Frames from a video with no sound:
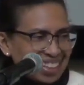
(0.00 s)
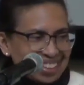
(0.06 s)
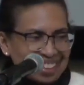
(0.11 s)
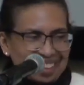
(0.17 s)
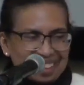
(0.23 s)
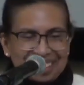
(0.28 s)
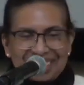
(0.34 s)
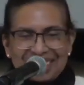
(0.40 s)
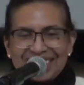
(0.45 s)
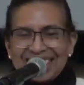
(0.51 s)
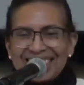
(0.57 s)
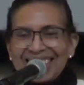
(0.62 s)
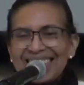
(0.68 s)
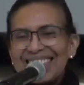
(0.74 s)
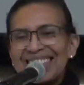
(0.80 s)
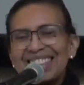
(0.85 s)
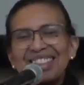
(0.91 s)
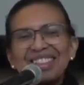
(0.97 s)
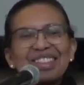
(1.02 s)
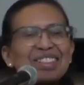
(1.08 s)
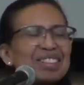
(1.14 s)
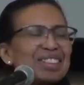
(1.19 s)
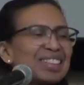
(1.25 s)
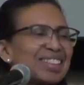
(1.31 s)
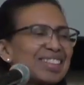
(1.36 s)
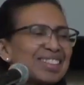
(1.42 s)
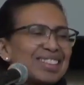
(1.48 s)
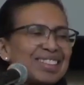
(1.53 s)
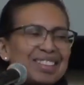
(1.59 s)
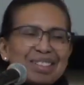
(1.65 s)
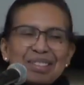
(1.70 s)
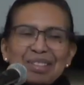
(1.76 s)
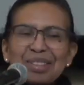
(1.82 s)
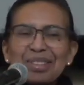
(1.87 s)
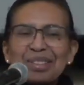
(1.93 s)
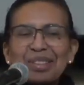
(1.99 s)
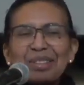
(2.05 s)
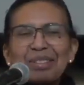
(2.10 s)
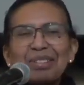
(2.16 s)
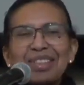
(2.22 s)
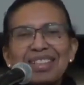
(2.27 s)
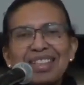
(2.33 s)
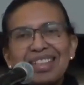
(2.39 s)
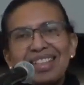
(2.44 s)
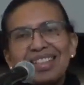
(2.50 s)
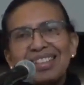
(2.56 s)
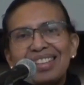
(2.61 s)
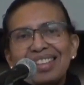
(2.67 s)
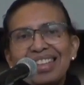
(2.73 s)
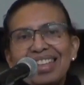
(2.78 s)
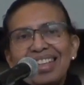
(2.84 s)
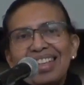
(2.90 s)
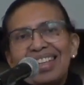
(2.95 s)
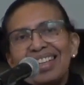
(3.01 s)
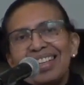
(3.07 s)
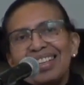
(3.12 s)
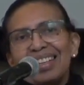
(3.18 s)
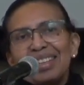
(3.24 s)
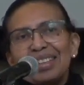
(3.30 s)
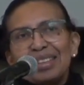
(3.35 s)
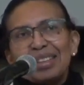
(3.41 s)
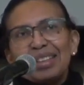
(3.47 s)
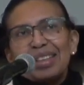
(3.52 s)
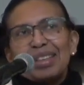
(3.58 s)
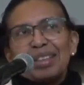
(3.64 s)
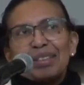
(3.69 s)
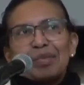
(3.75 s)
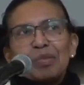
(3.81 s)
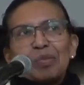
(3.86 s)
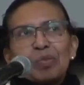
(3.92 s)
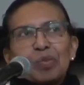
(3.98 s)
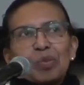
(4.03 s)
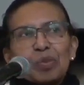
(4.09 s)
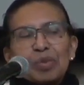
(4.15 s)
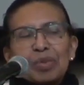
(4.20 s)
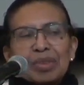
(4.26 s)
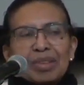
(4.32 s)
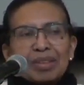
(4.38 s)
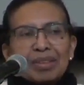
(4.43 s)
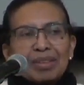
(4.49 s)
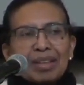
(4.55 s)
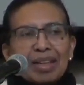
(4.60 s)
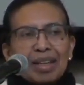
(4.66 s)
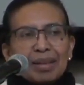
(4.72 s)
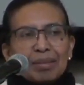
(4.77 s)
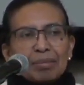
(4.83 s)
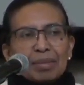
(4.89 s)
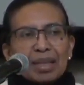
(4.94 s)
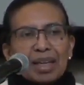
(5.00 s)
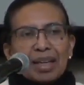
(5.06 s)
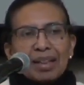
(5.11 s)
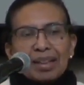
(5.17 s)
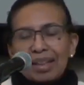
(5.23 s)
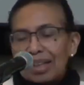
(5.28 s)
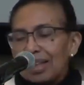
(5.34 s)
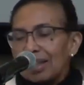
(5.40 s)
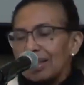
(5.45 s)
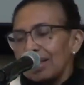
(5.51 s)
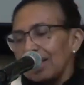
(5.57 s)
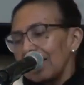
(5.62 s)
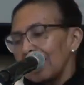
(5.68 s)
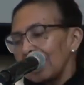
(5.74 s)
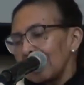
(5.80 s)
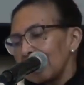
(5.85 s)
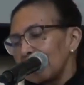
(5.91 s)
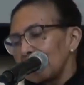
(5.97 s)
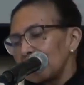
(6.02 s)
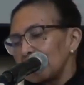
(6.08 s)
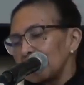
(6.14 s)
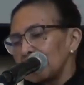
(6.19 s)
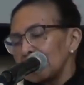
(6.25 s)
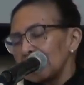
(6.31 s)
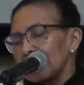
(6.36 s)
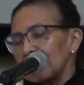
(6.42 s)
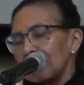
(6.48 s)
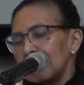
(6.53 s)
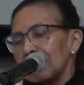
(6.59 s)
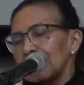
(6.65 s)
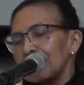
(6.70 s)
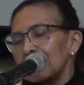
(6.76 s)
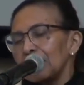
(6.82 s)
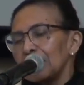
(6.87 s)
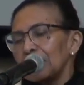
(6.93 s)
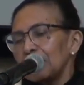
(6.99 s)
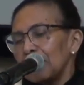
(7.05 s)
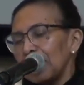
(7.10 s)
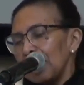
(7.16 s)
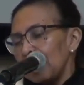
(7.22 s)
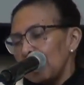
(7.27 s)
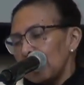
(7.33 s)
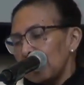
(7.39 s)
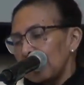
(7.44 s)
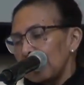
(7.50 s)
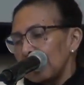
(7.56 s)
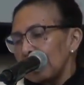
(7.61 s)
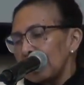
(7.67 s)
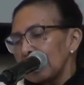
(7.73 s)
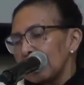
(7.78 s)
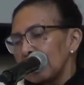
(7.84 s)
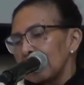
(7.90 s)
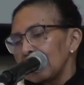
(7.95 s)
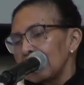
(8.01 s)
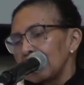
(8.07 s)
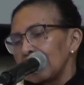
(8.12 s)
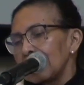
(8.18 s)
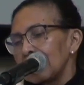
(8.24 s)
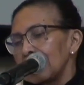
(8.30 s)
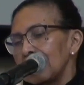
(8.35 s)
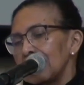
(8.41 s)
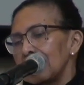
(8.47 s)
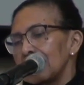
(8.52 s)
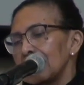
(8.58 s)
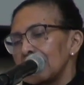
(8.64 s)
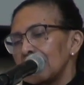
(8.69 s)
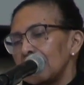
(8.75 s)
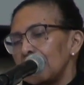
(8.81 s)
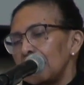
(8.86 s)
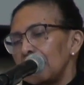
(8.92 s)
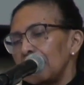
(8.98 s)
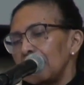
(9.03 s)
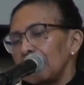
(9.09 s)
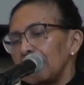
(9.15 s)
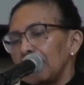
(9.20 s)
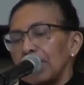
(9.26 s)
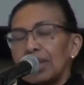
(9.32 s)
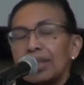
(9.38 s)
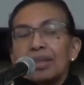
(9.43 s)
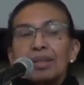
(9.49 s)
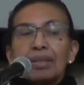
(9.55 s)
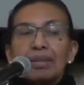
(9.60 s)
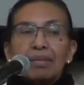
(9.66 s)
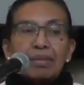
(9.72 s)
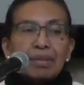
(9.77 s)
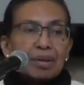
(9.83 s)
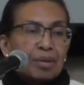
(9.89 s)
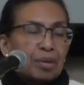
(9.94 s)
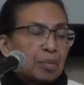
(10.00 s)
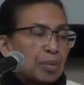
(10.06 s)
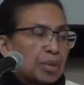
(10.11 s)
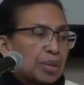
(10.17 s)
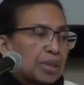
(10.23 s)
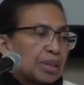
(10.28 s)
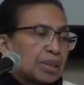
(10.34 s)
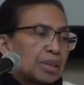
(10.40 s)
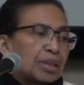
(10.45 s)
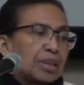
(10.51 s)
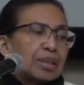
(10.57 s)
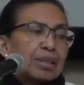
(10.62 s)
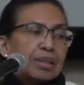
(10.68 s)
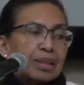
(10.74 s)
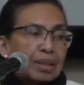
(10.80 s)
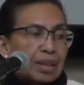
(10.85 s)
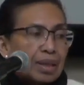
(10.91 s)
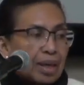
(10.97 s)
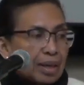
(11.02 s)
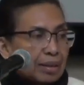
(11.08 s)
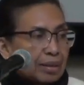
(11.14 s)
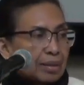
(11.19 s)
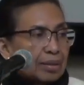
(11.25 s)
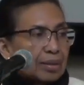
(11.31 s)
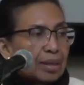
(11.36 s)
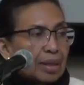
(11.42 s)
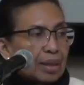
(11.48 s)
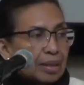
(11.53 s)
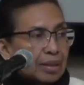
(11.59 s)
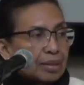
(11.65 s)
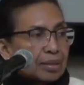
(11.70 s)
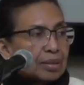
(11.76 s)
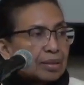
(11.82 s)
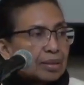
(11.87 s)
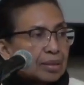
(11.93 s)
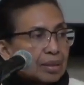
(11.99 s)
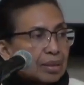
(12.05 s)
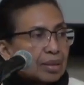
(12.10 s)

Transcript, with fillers: in that, so she was always there. And uh, so I, I think that um, this newspaper is a beacon of the community, it's a guiding light.